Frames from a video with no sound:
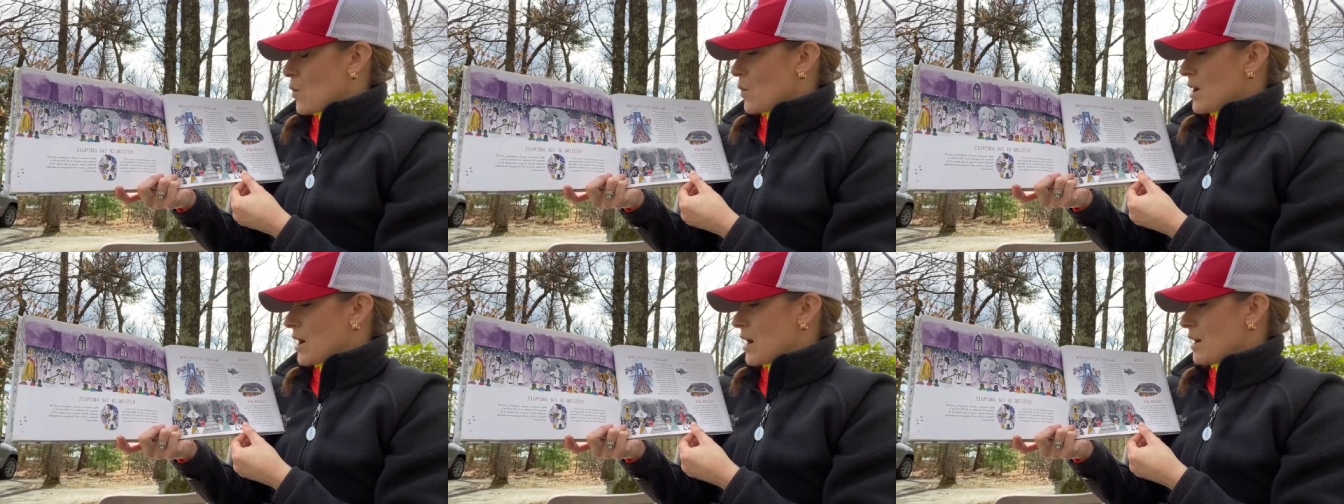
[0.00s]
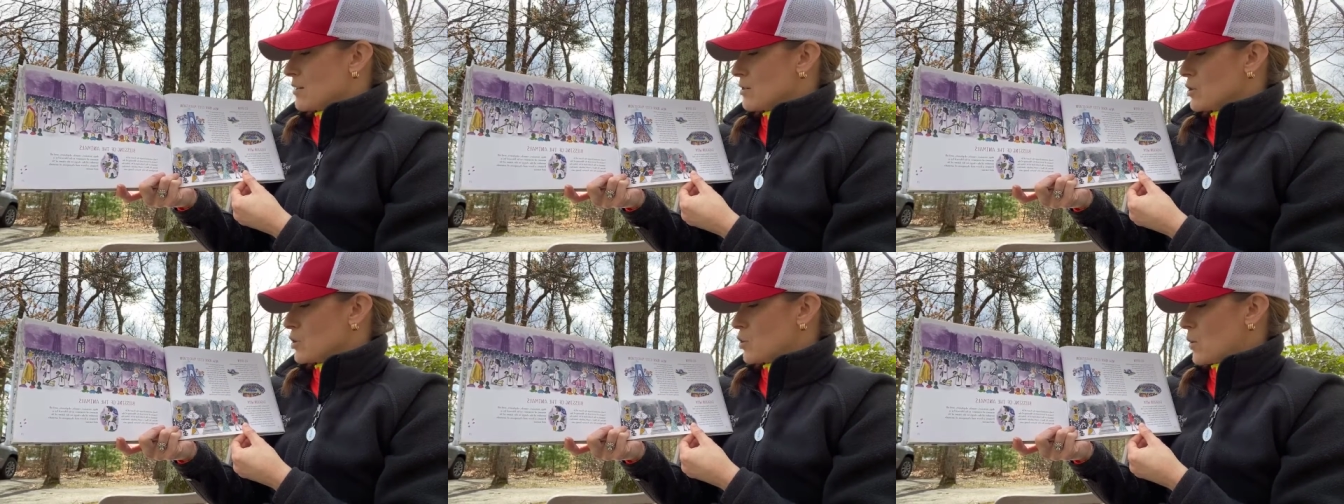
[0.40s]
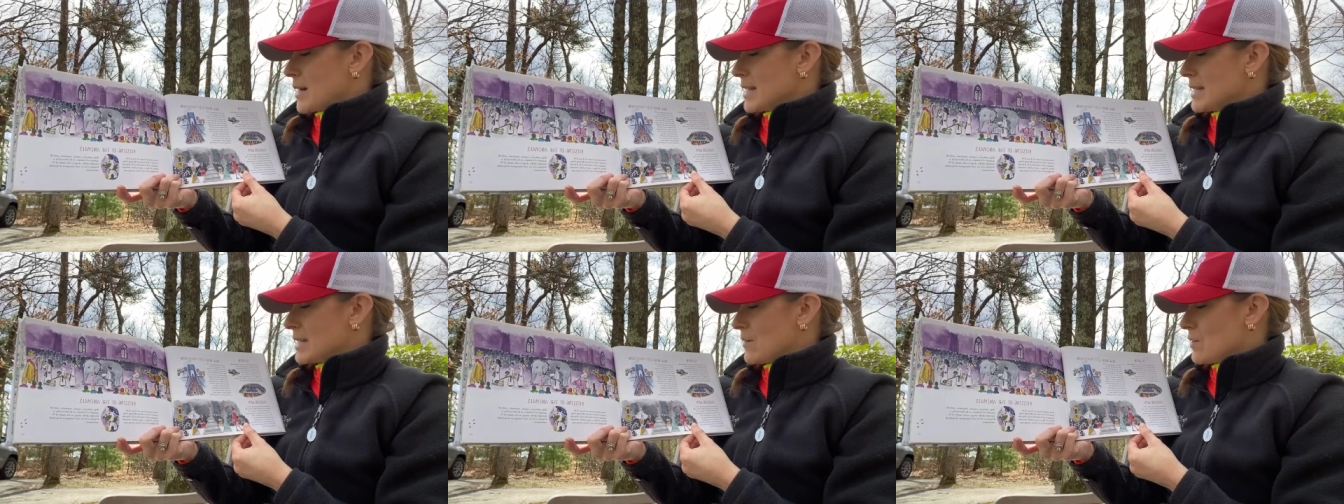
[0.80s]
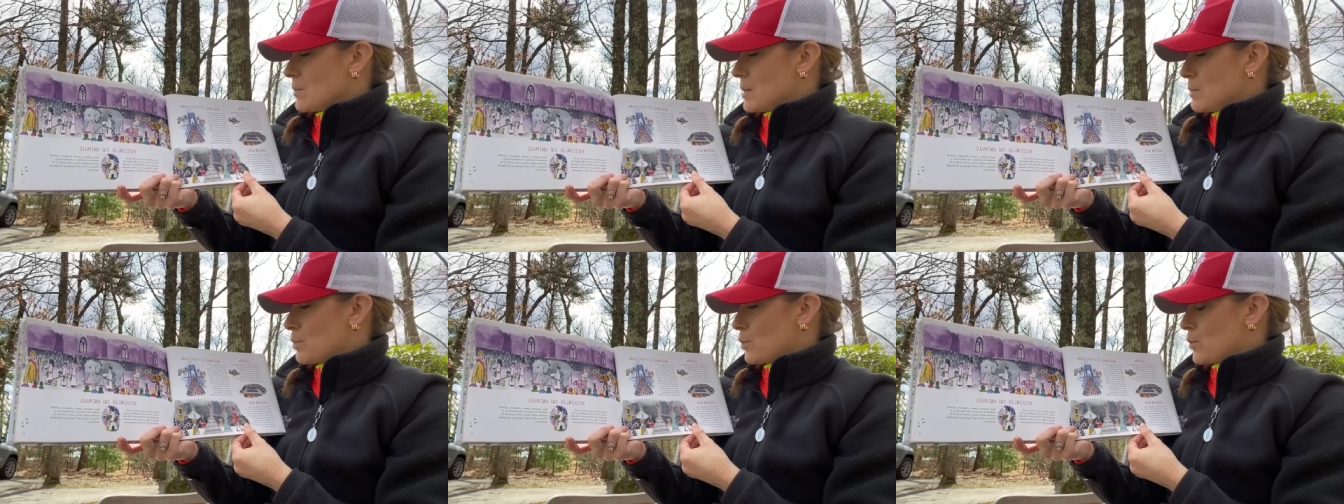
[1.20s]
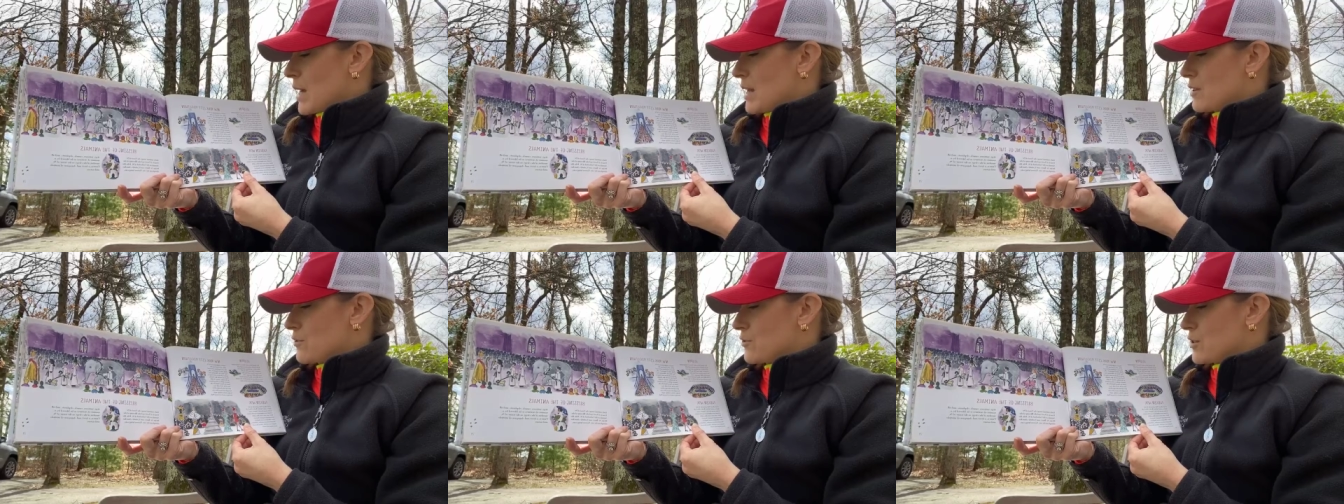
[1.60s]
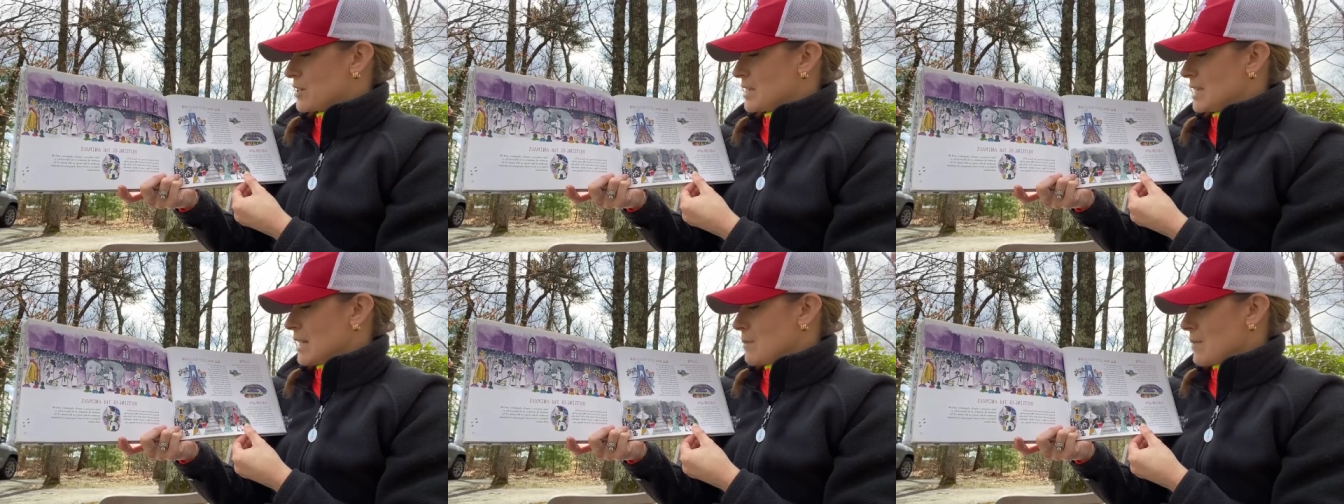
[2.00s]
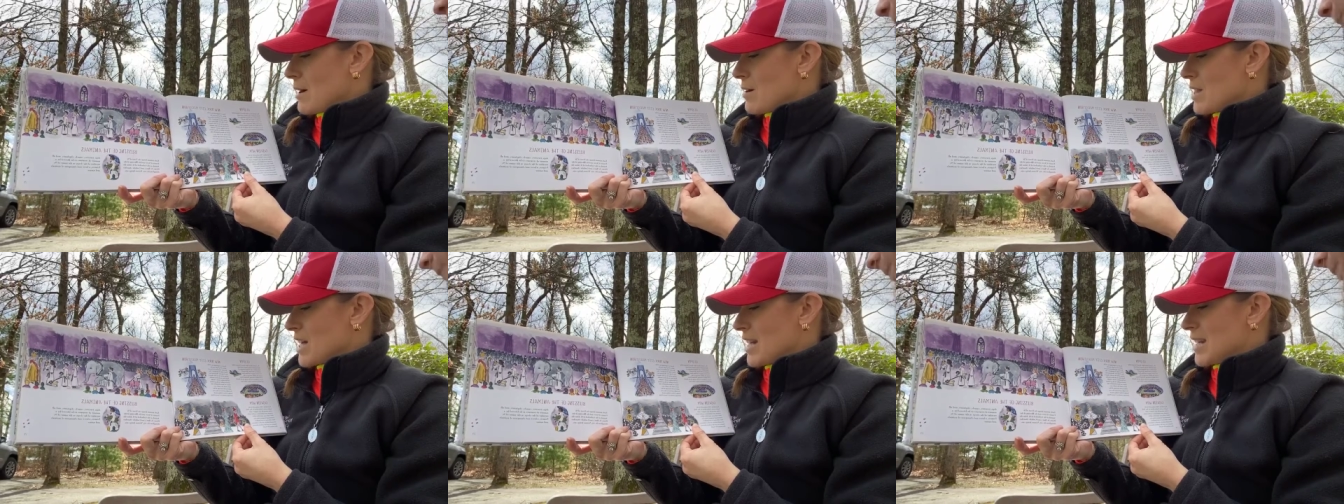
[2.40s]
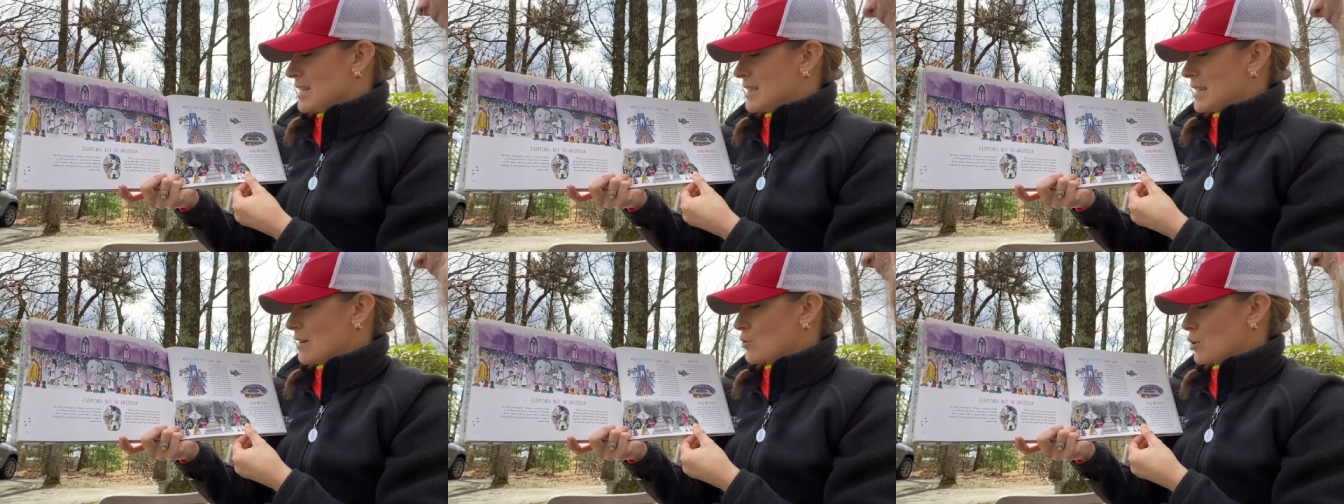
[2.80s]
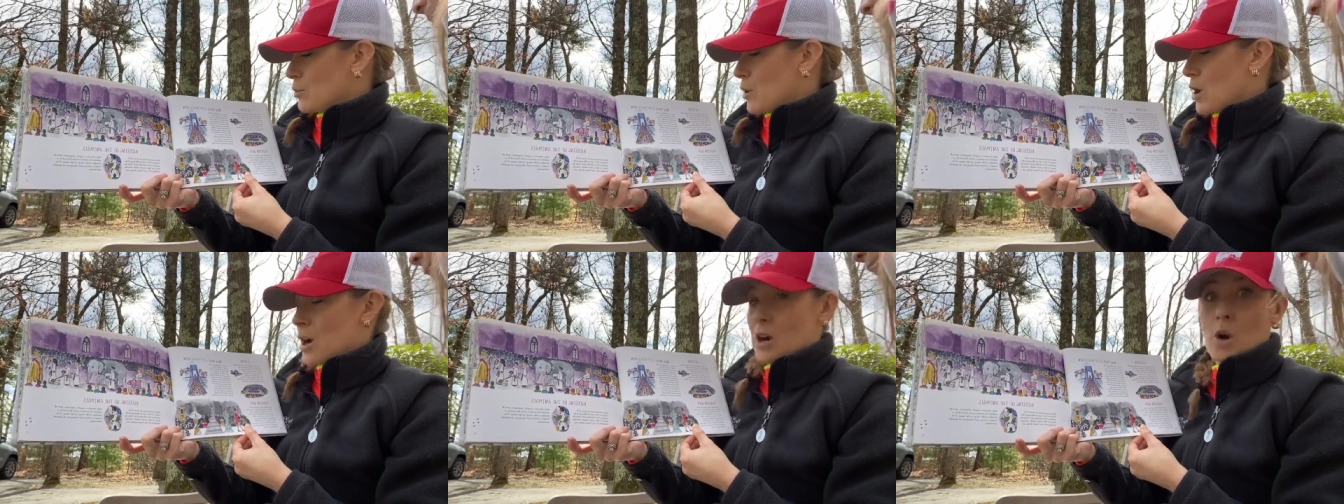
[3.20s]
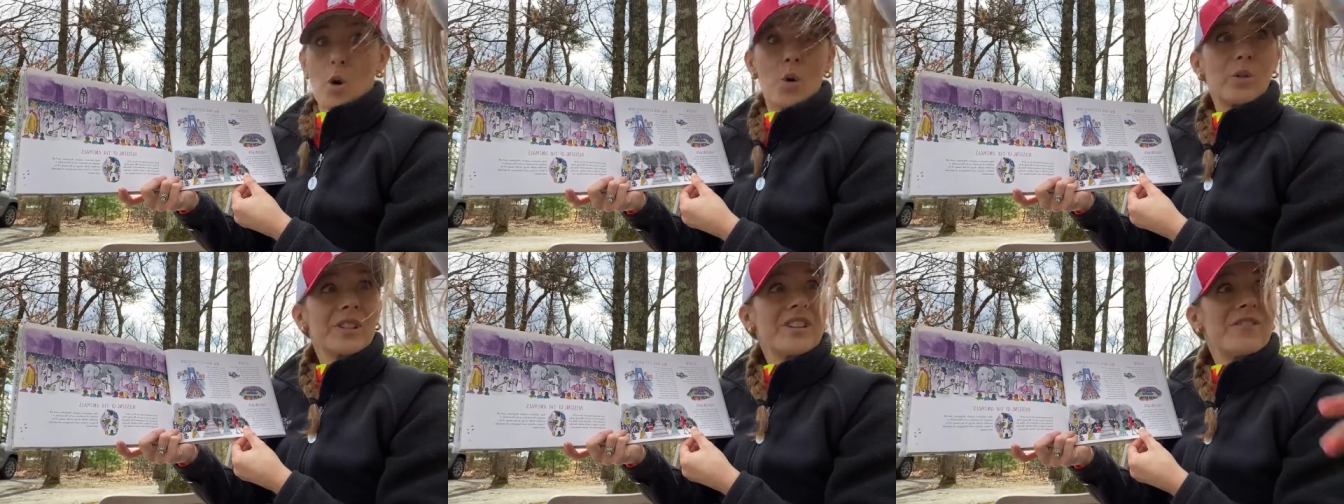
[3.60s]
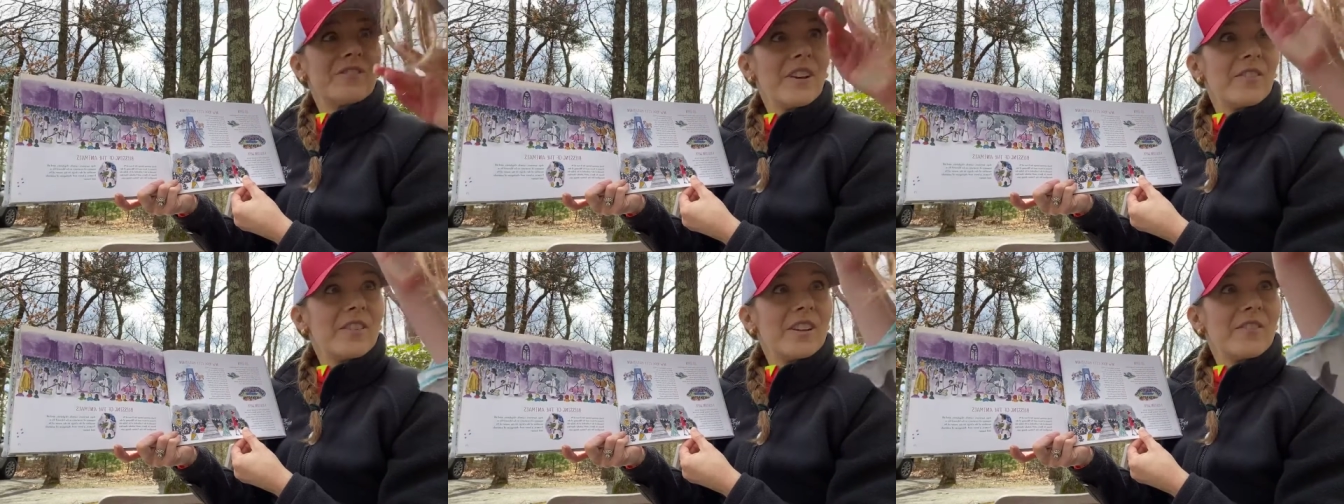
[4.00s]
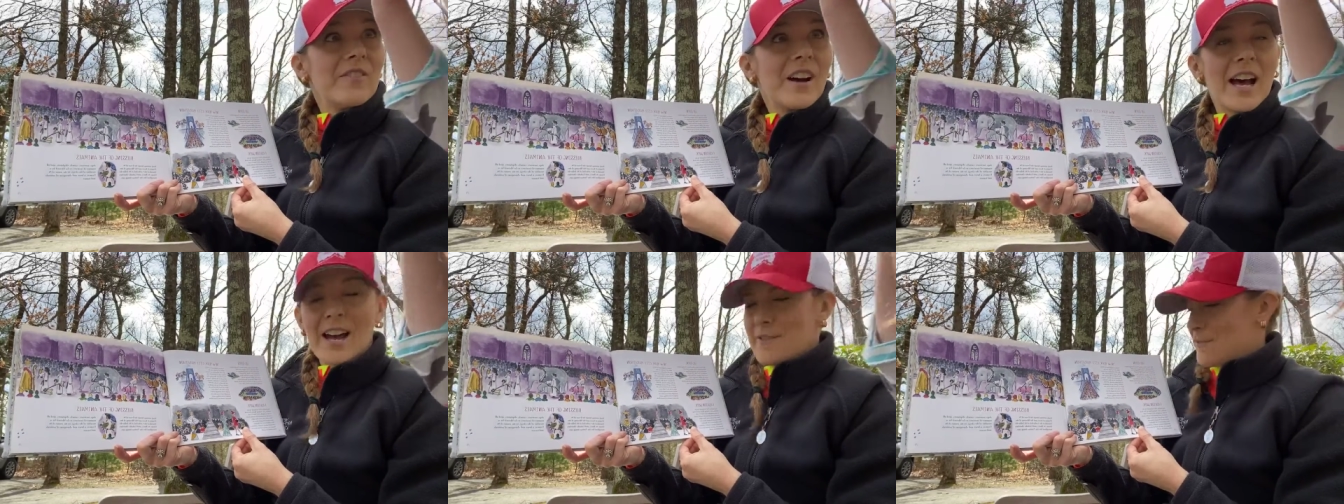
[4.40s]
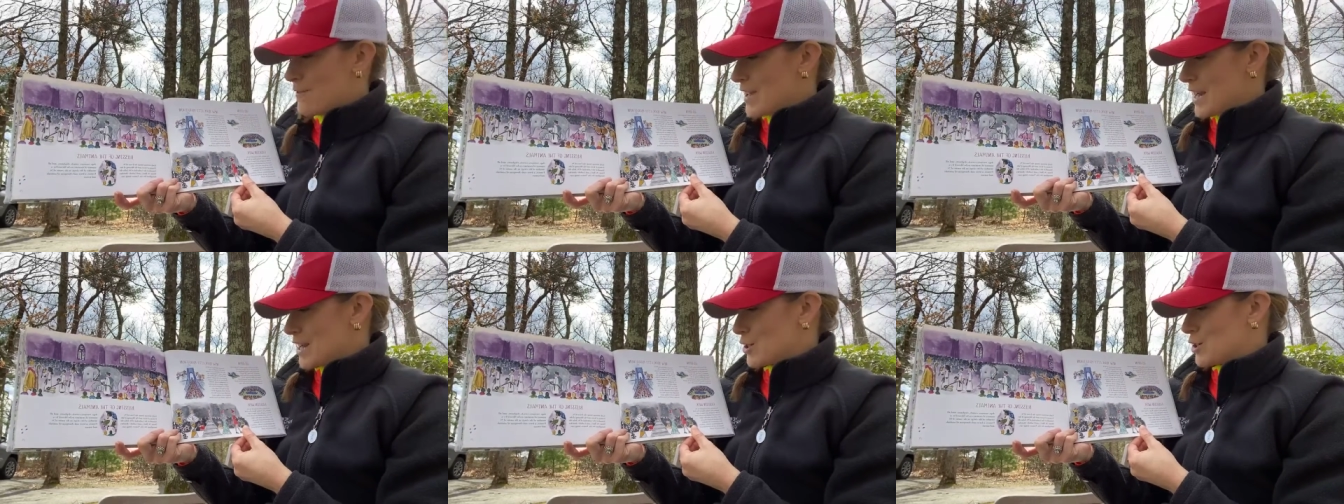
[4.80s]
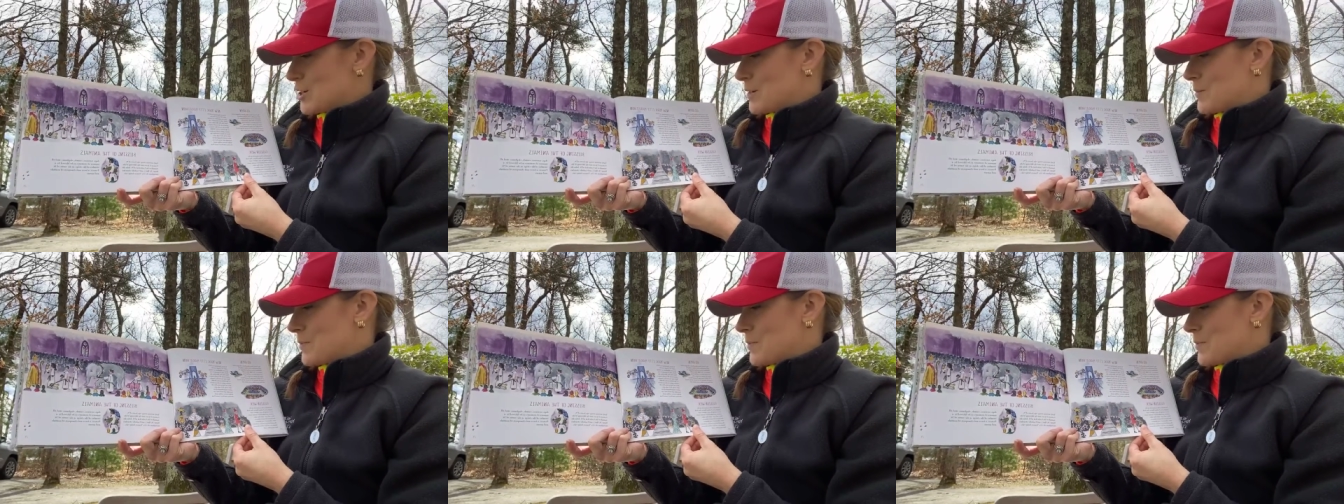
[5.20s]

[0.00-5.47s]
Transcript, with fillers: when 127 people ran the first city marathon in Central Park, only 55 finished.